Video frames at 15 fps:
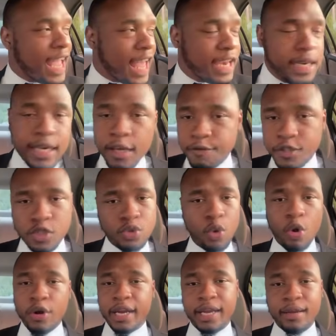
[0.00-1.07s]
End of
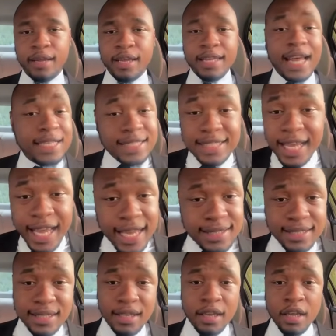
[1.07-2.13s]
story. That's
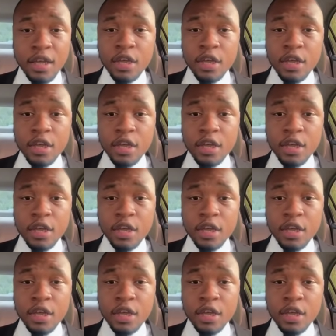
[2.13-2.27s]
it.